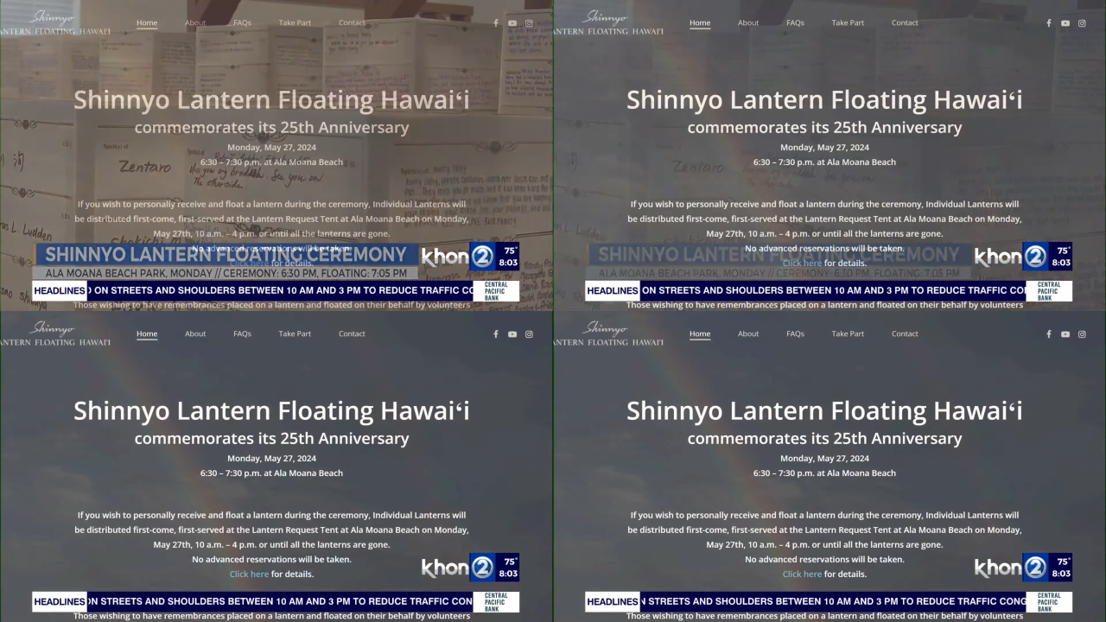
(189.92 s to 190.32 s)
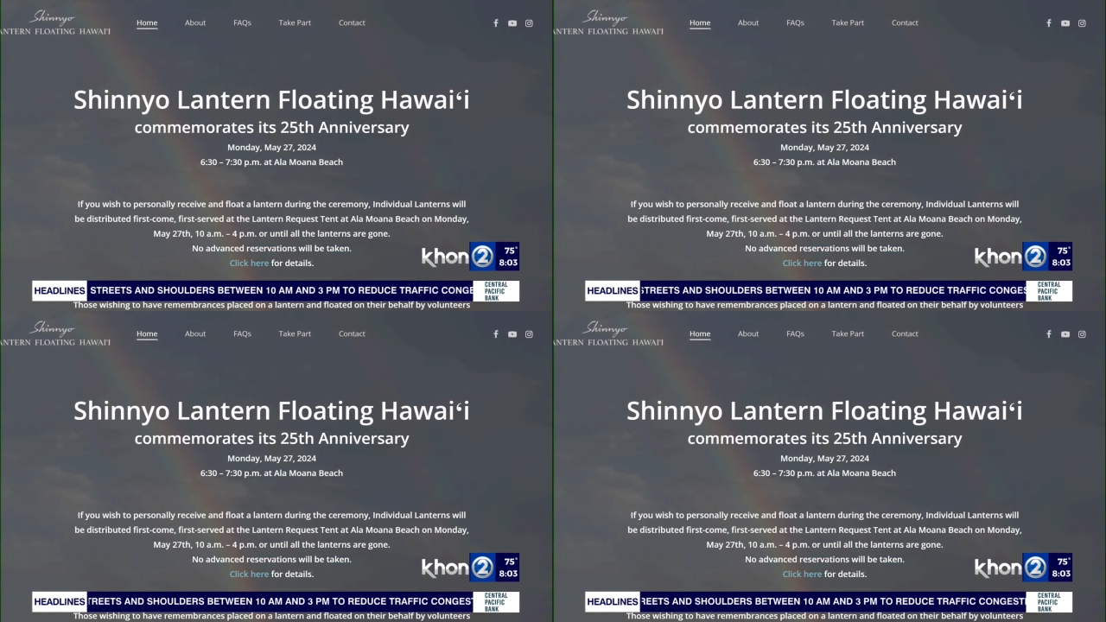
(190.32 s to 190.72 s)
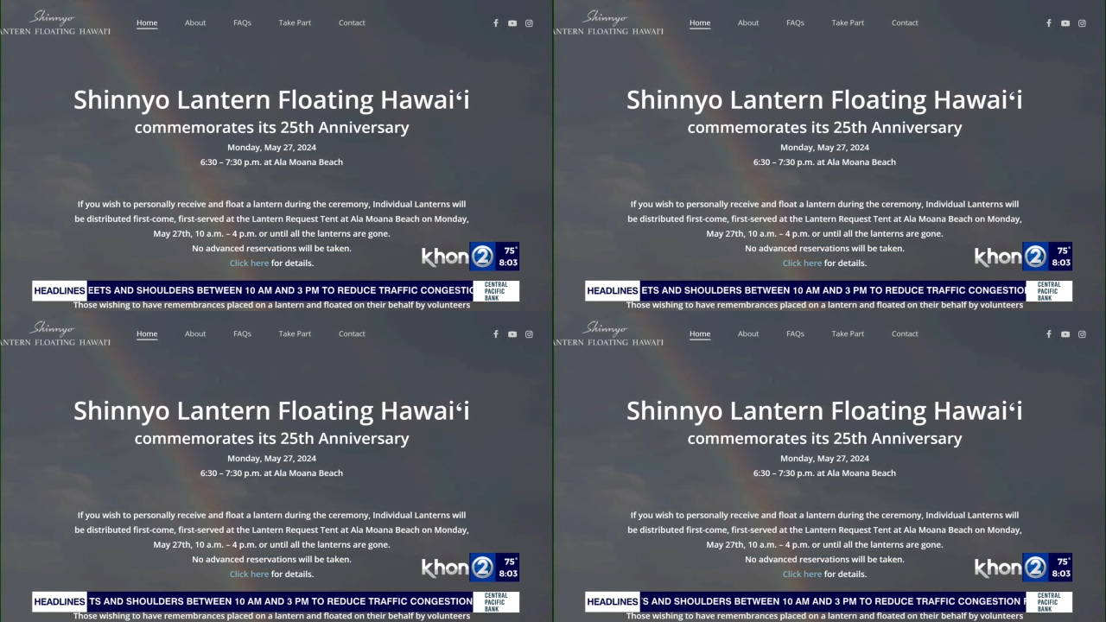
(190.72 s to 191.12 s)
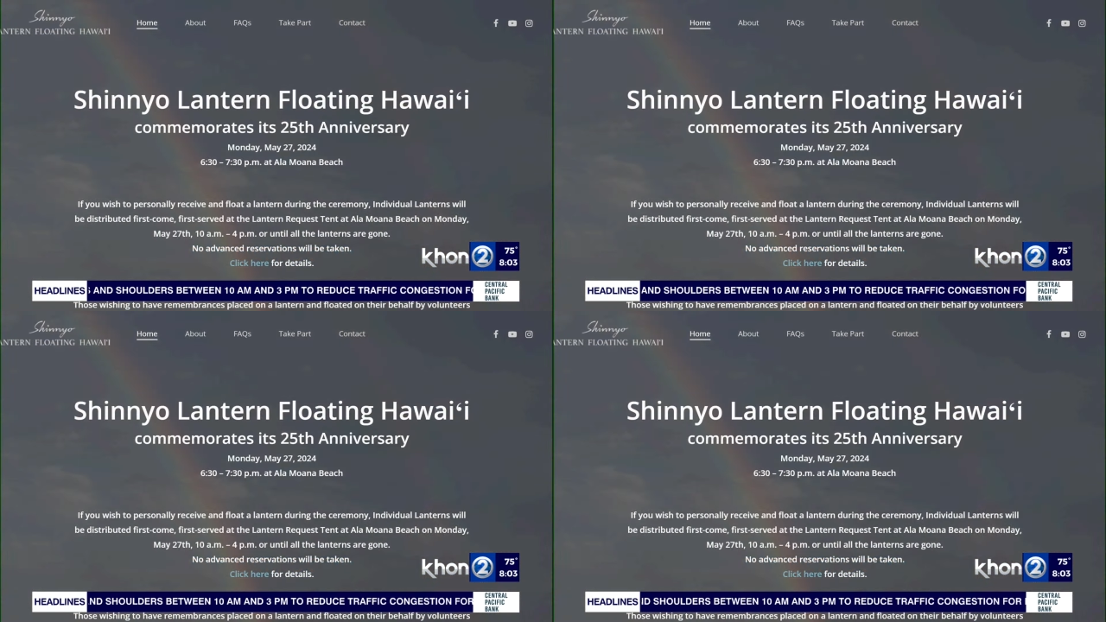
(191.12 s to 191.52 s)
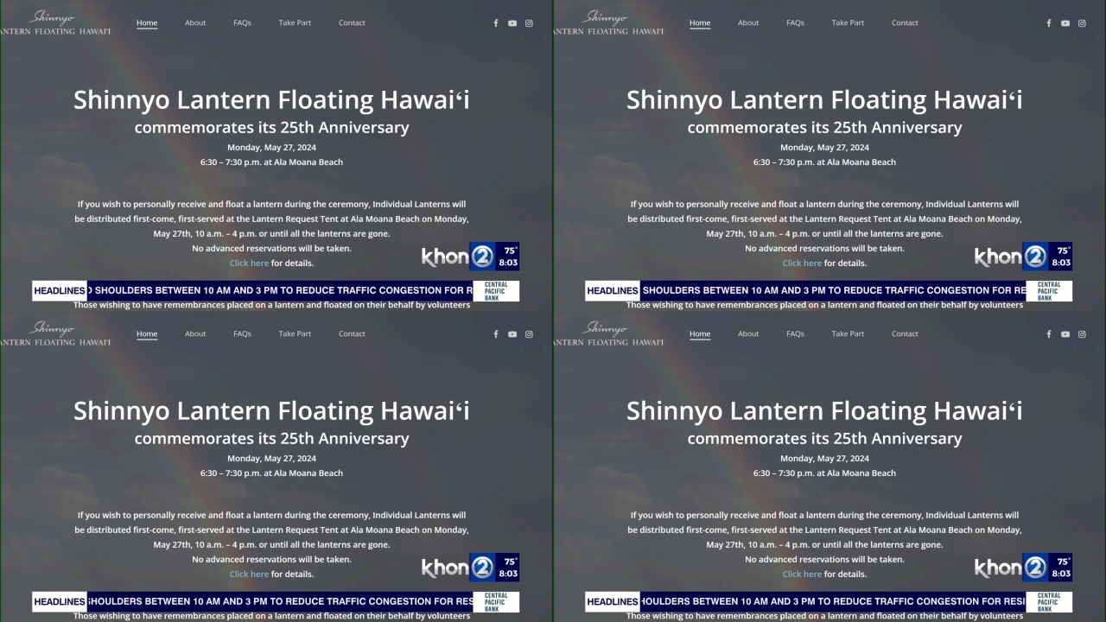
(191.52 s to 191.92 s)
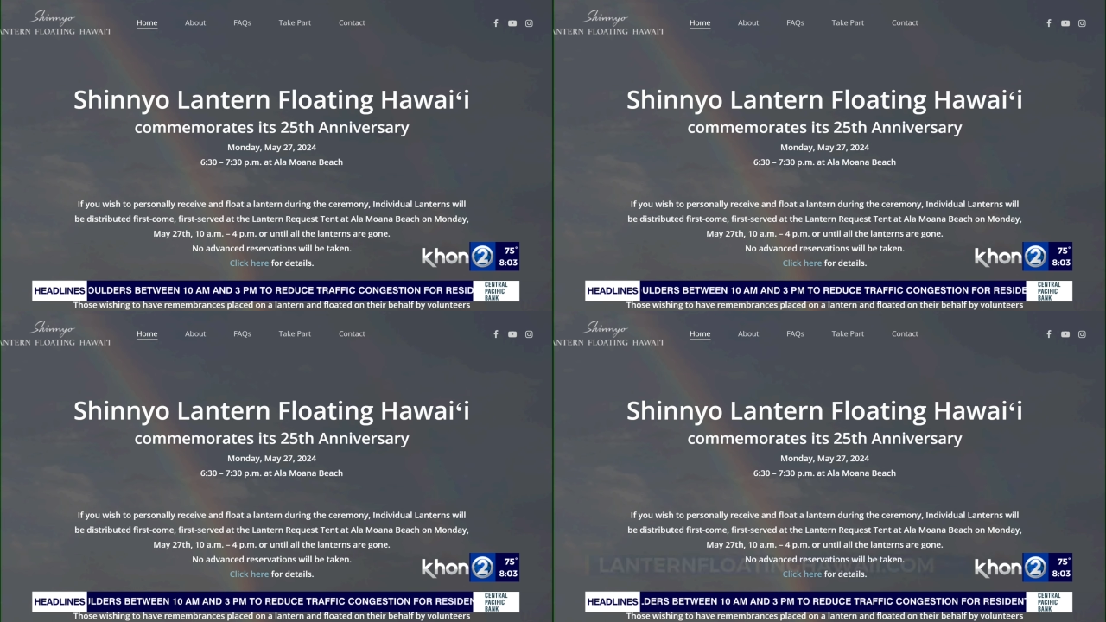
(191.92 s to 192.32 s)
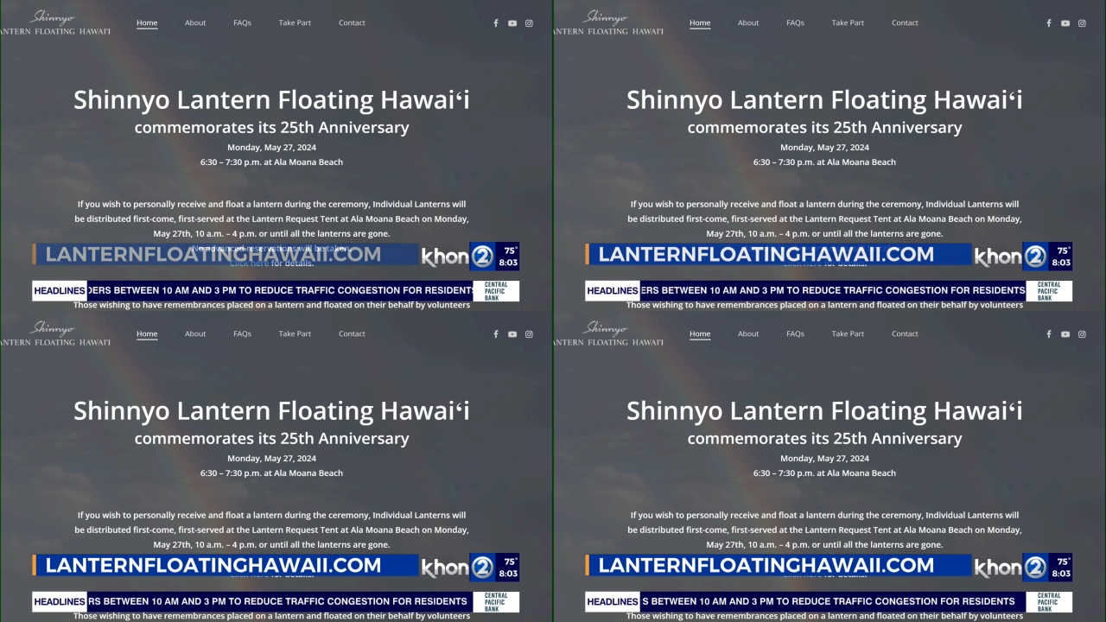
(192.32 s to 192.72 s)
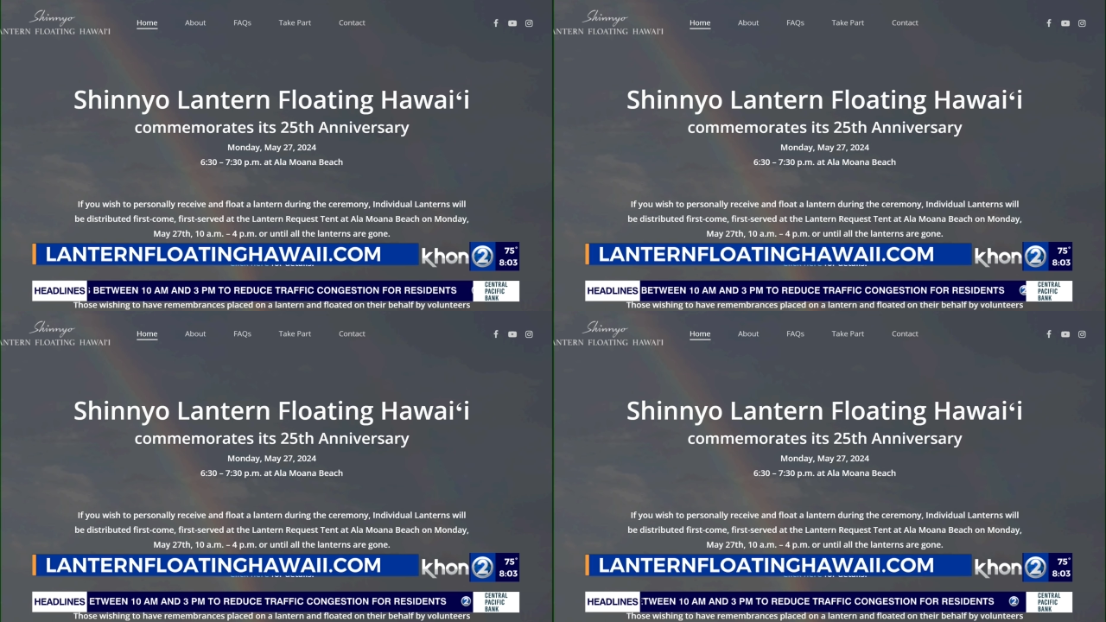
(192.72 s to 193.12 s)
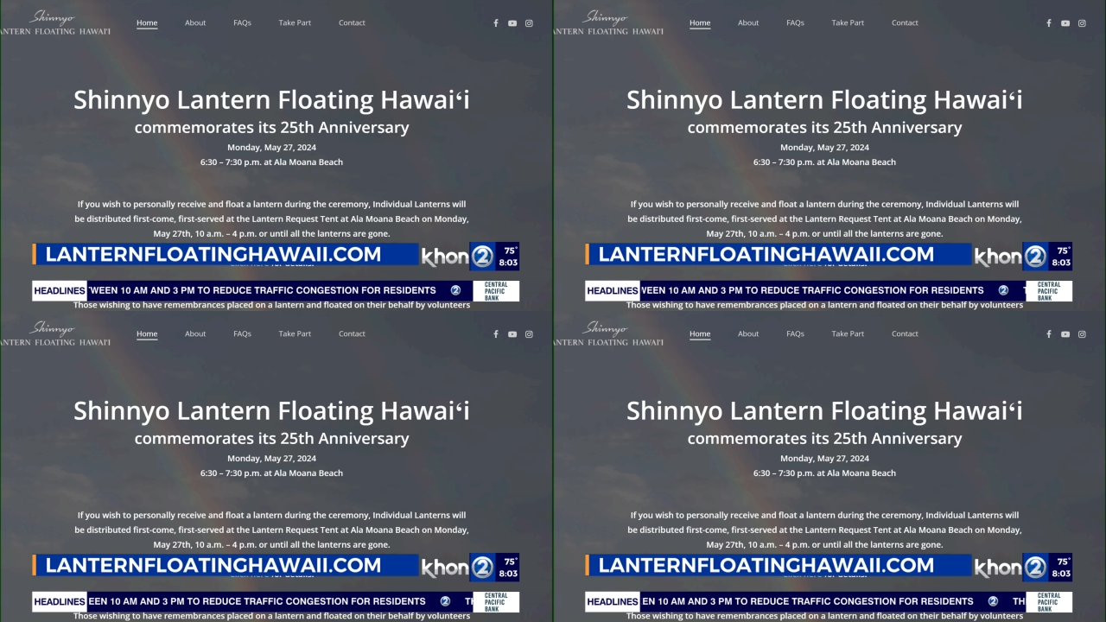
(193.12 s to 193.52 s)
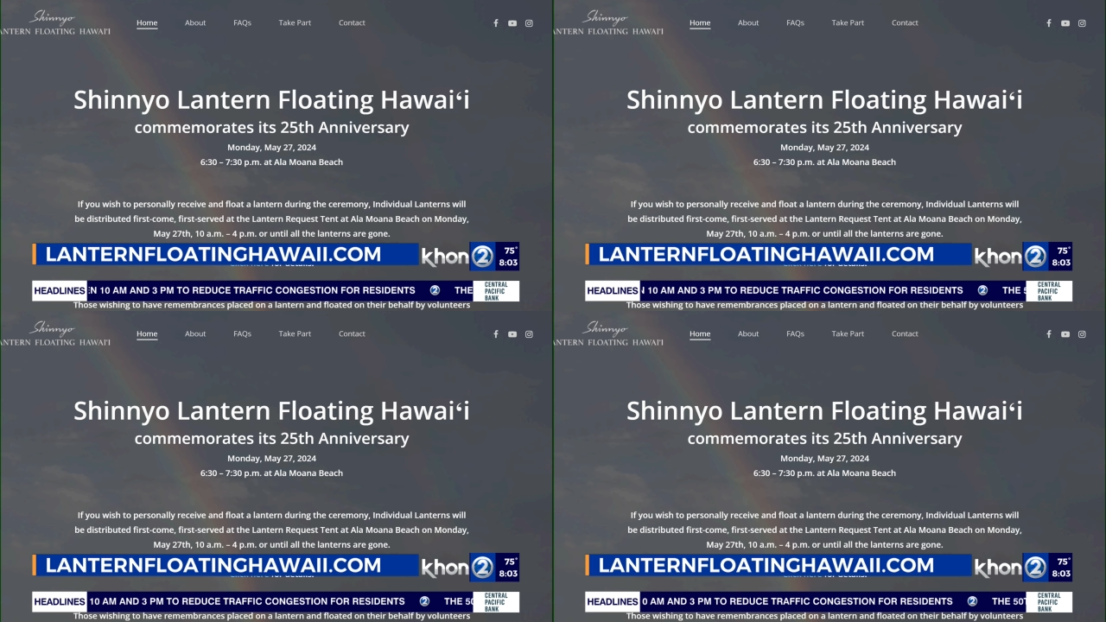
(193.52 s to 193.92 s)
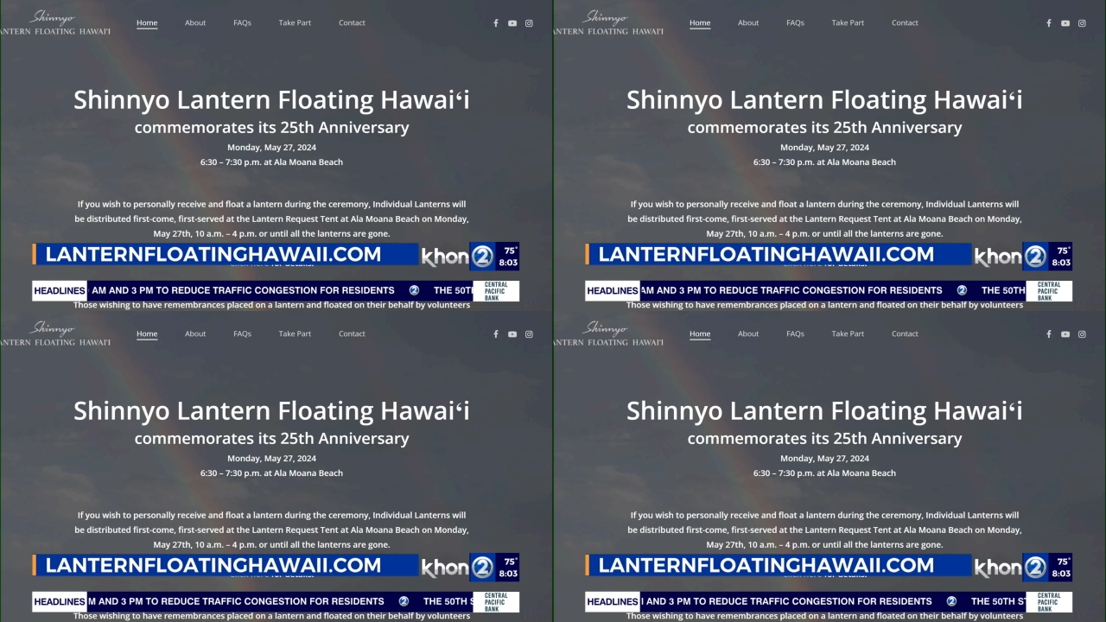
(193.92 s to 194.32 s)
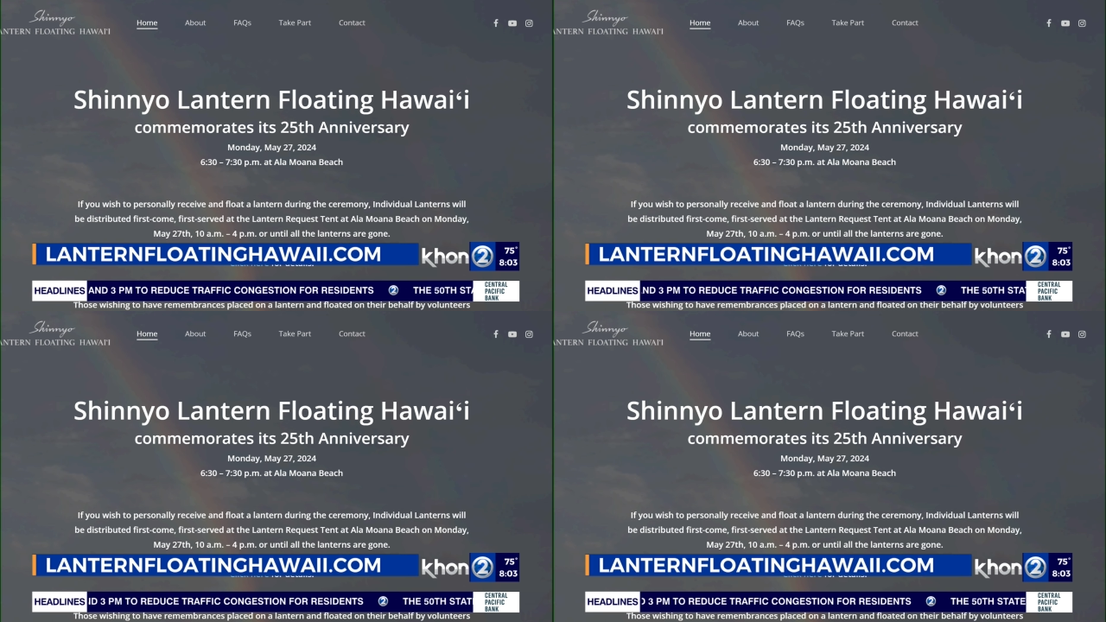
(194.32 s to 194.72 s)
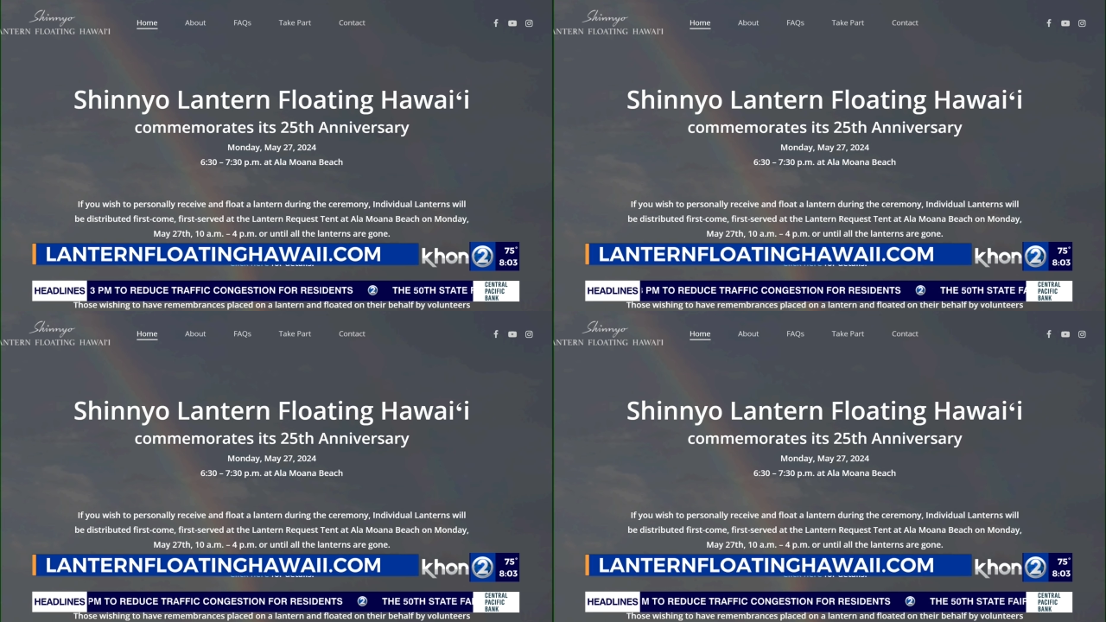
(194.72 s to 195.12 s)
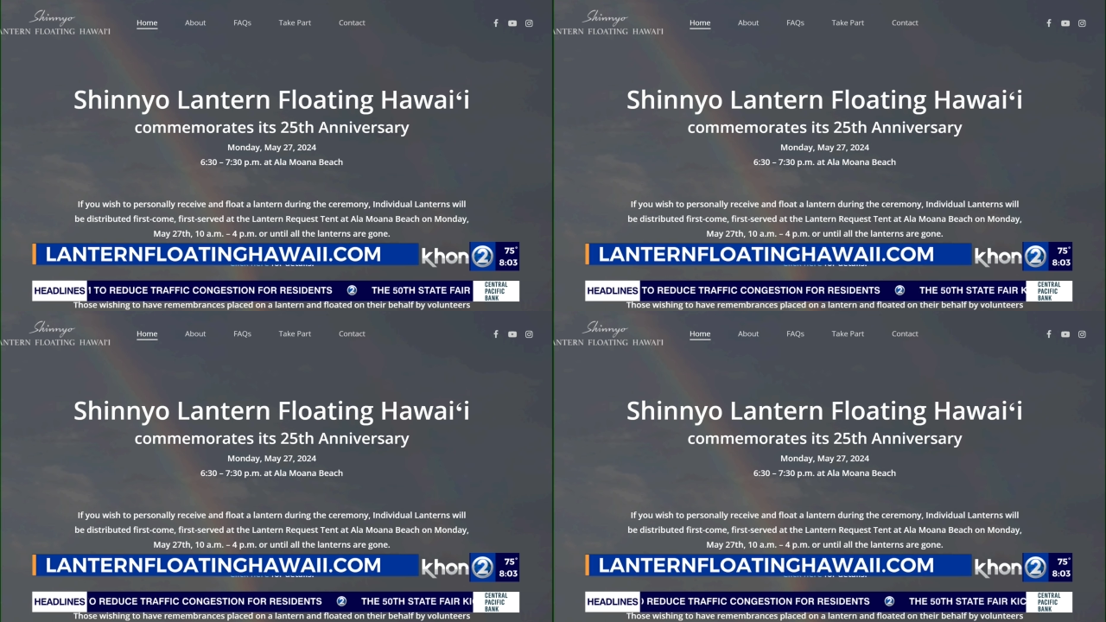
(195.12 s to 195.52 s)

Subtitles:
[unreadable: no face in view]